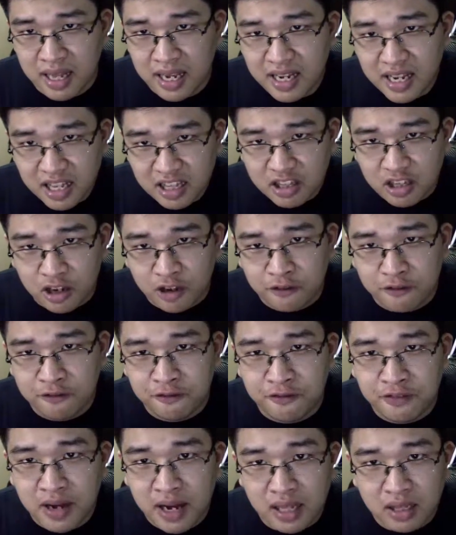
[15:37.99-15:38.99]
I got to
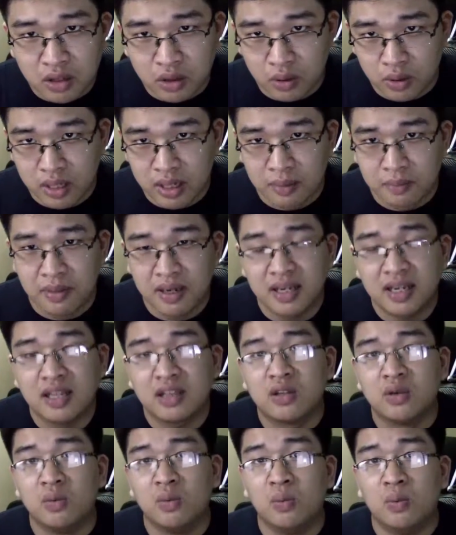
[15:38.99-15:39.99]
follow him. I
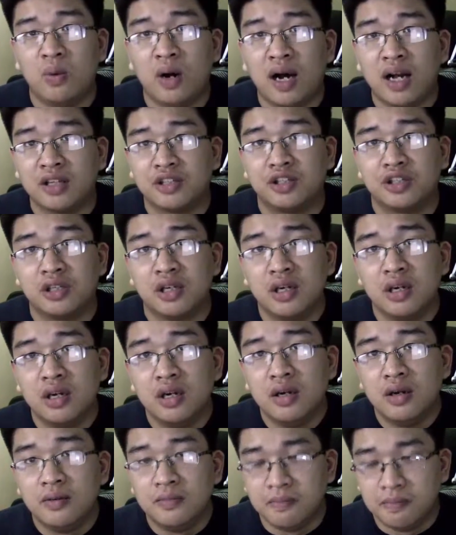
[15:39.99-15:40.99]
got to watch
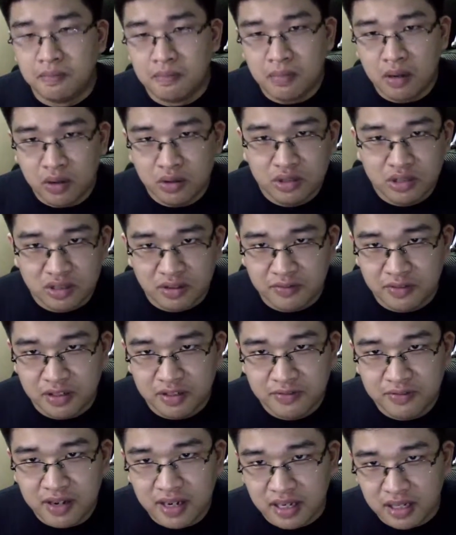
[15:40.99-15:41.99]
most of
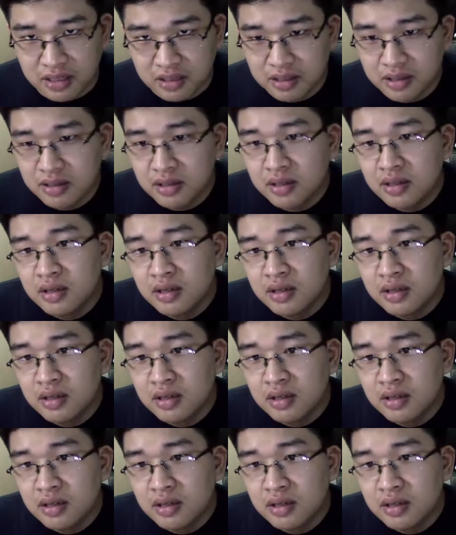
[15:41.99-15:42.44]
his fights.